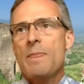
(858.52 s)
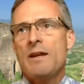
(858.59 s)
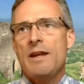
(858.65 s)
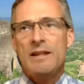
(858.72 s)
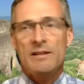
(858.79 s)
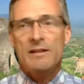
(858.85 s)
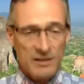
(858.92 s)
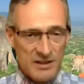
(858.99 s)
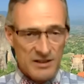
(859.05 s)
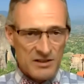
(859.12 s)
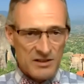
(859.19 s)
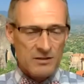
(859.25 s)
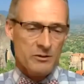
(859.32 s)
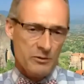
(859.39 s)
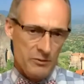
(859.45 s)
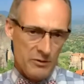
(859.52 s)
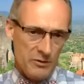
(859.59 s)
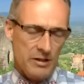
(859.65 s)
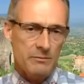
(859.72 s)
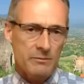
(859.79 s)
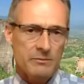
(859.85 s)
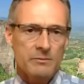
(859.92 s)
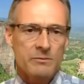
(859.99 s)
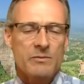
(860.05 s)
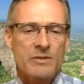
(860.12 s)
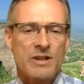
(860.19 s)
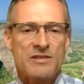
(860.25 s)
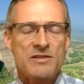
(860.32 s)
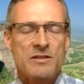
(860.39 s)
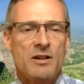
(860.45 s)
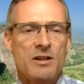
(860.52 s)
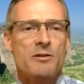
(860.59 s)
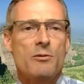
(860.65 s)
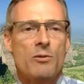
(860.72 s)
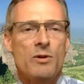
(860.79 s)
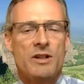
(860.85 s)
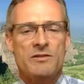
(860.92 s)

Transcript: Listen to them. That's the other way.